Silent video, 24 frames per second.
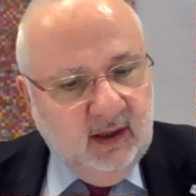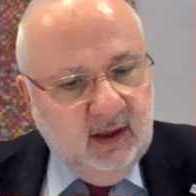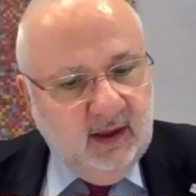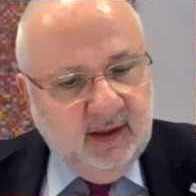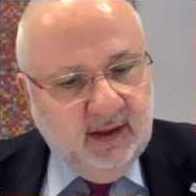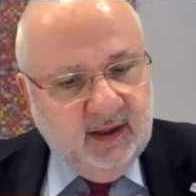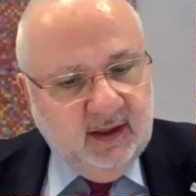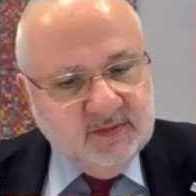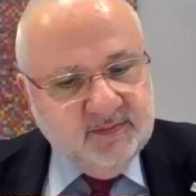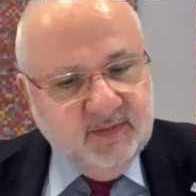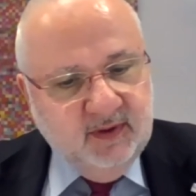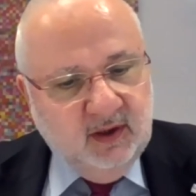it
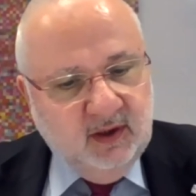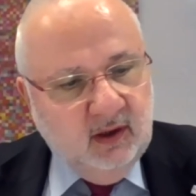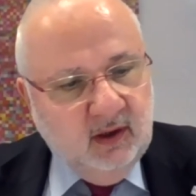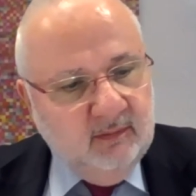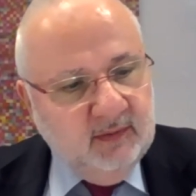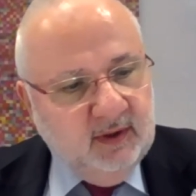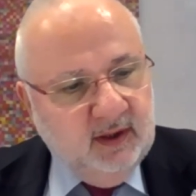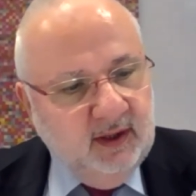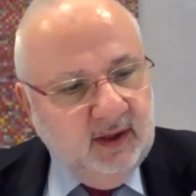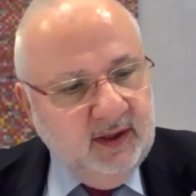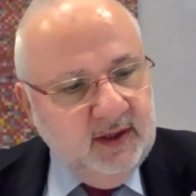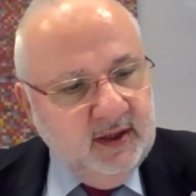has
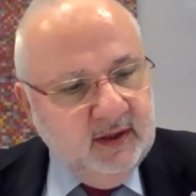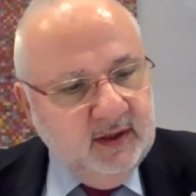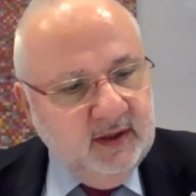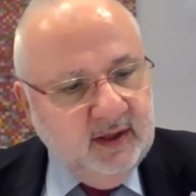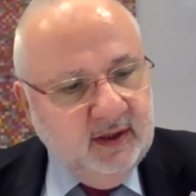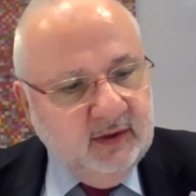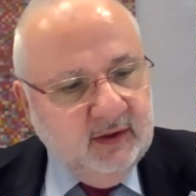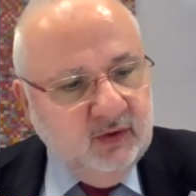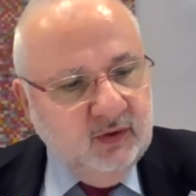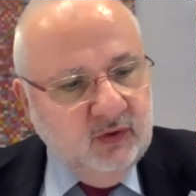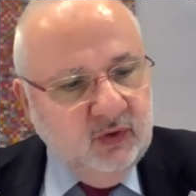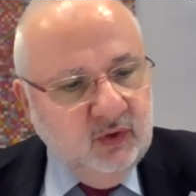become clear
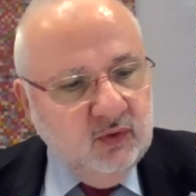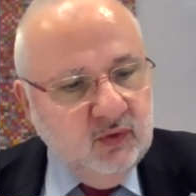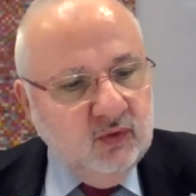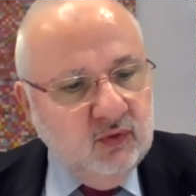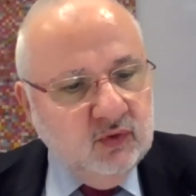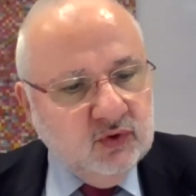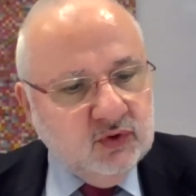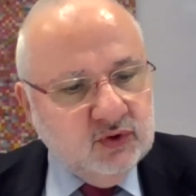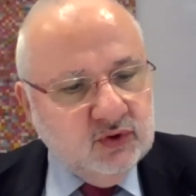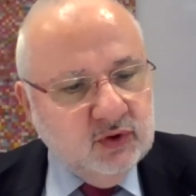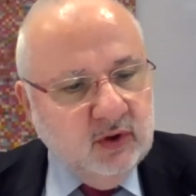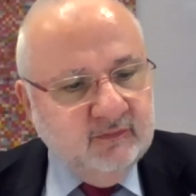that the
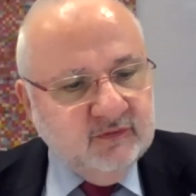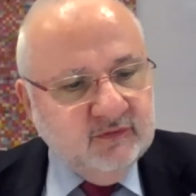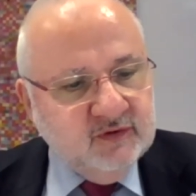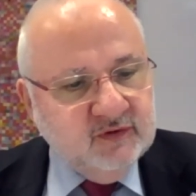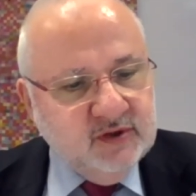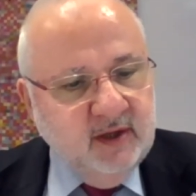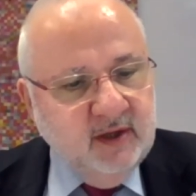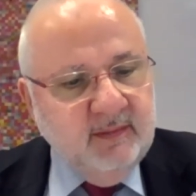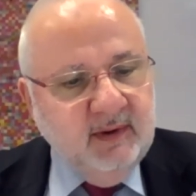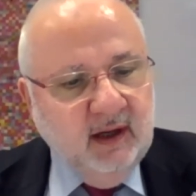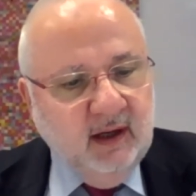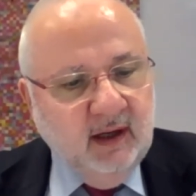use of
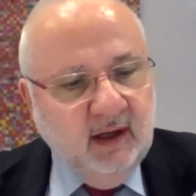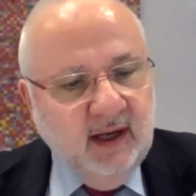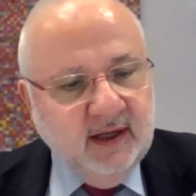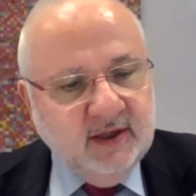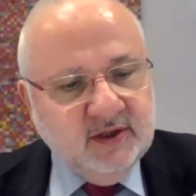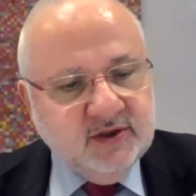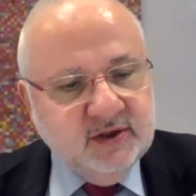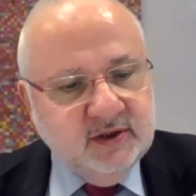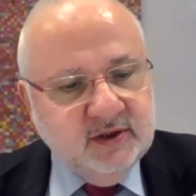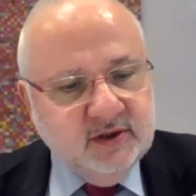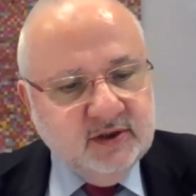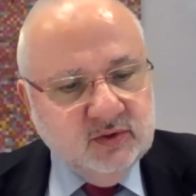streaming
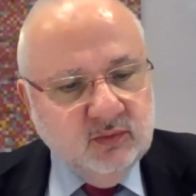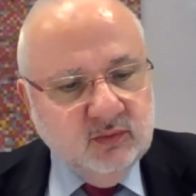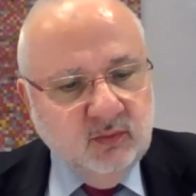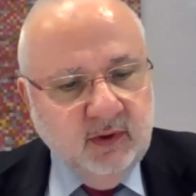lectures